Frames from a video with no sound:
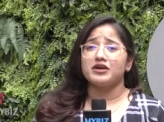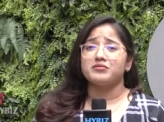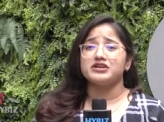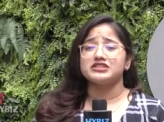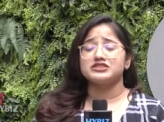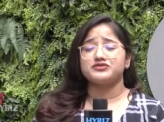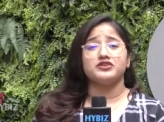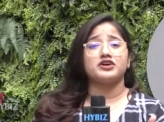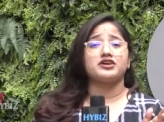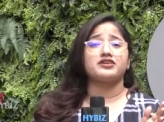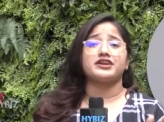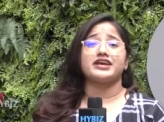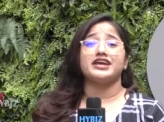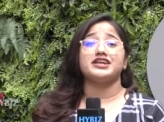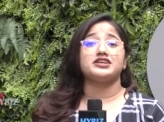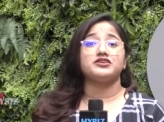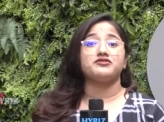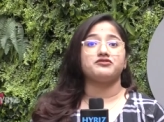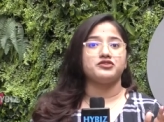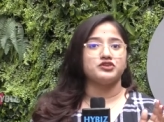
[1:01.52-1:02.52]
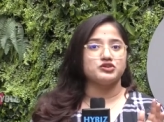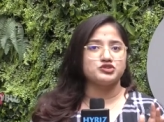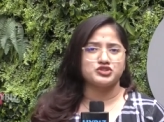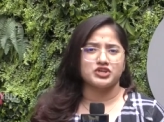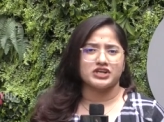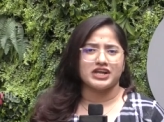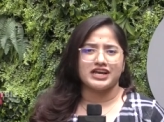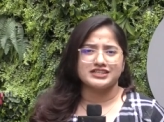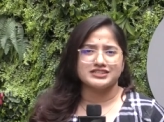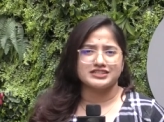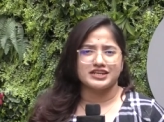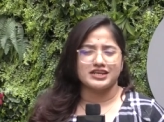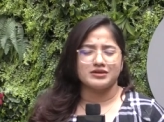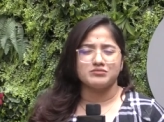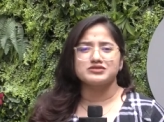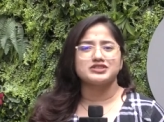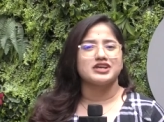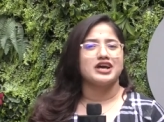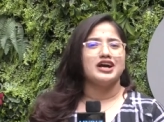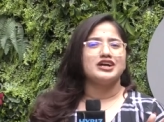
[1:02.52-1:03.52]
famous for creating fusion ice
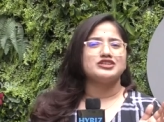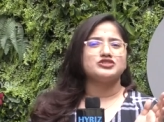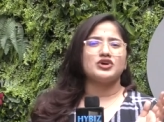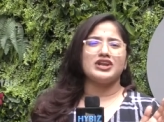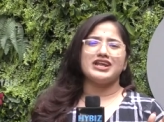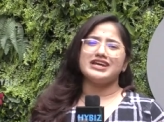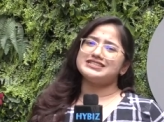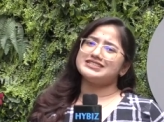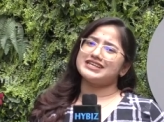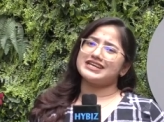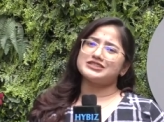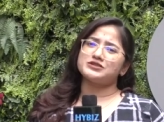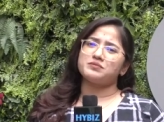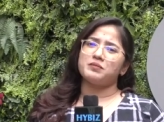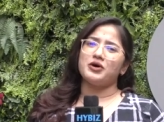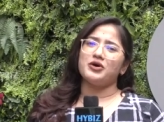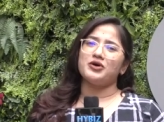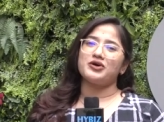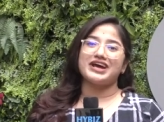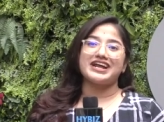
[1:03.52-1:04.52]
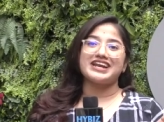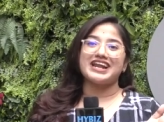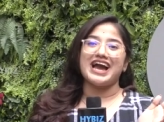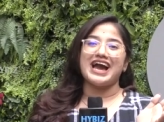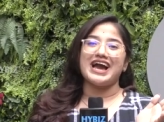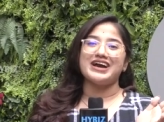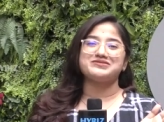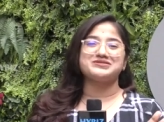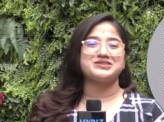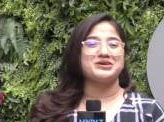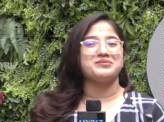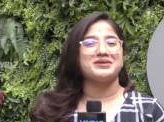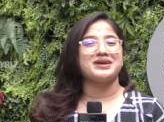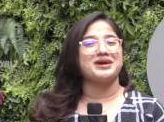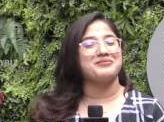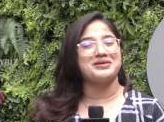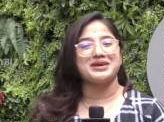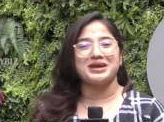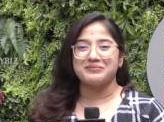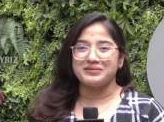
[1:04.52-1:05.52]
cream. So let's explore and have some
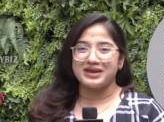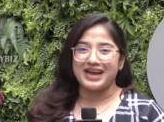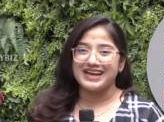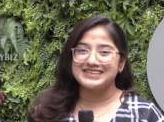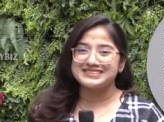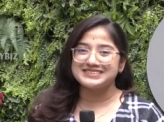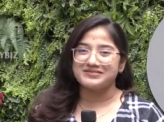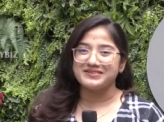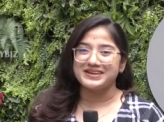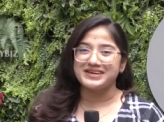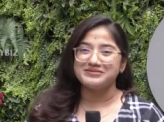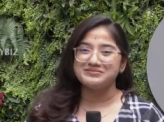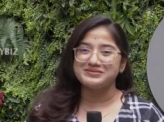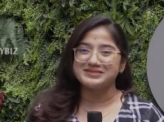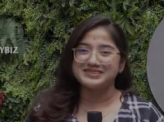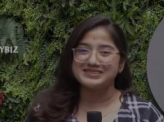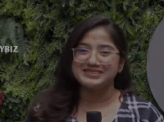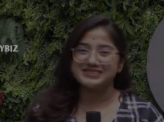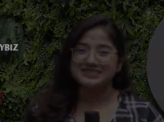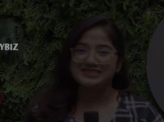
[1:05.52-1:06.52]
yummy yummy ice cream.